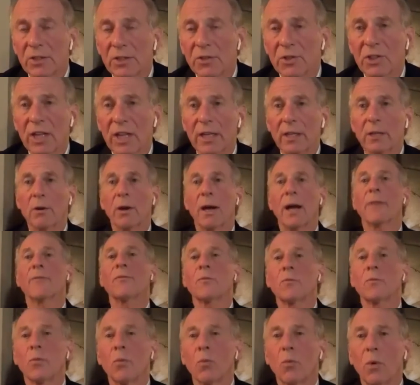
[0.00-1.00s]
of statecraft.
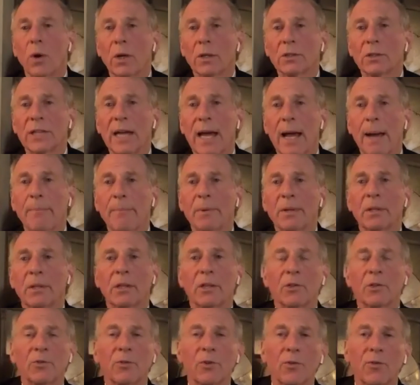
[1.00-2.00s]
What's happened
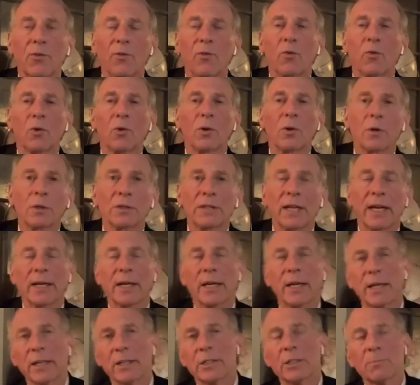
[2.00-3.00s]
is for 4
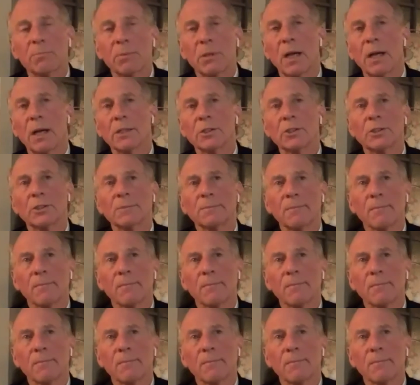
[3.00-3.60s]
decades plus,